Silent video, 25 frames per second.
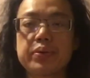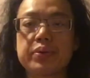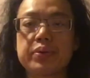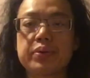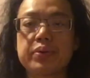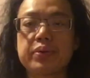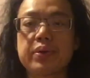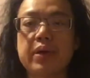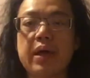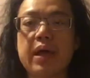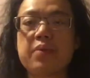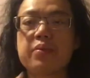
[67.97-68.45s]

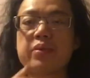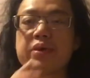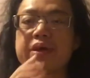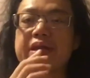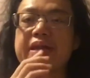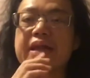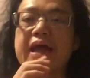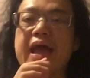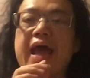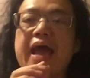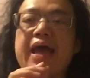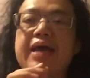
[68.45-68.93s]
and we're going
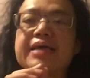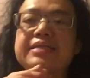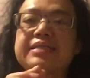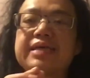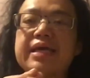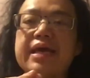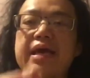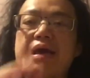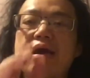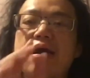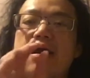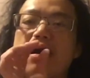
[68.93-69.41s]
to
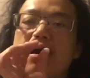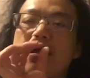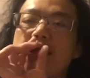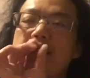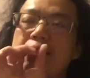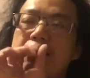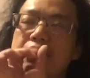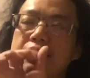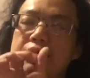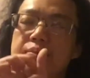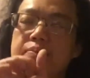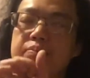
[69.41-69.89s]
exhale
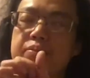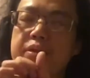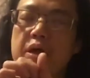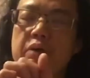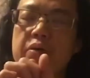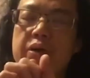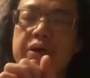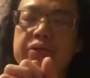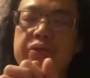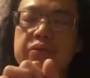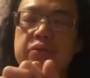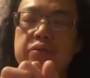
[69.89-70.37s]
blowing
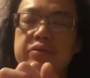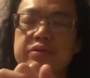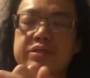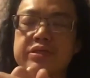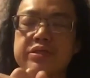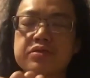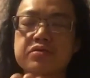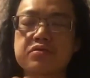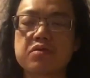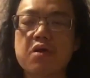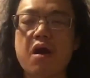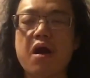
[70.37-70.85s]
through a
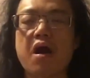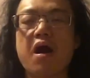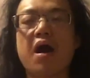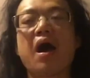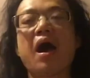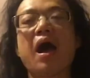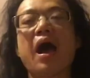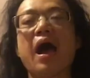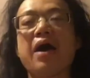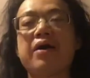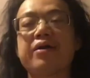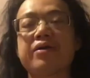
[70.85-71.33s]
straw
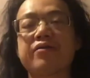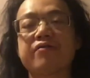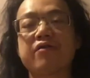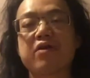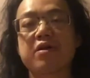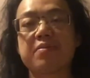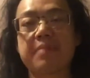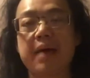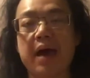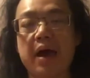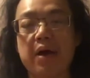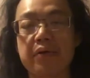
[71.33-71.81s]
out of our
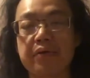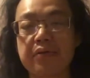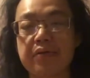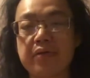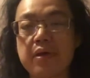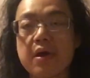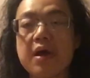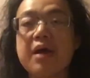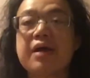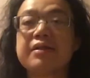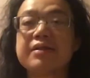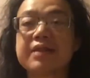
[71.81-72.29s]
mouth.
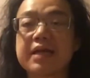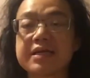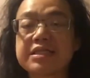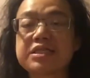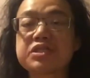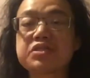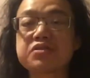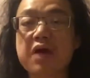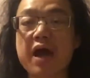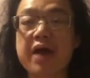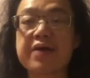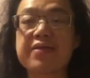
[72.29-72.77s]
Let's
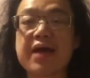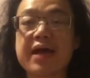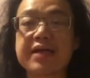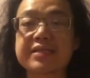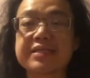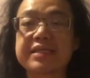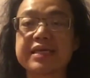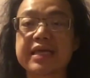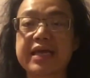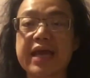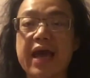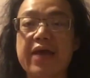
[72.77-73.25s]
try that
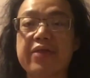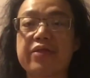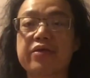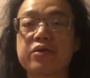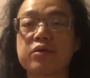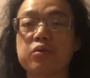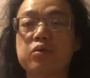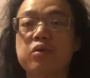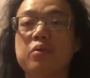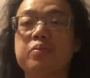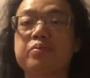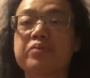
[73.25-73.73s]
together.
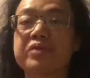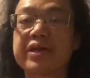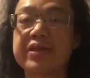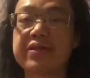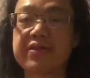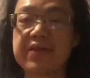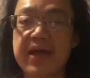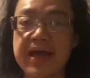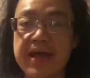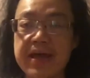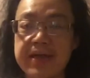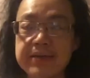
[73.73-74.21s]
We'll breathe
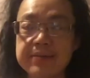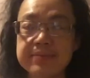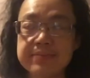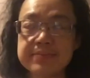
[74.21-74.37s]
in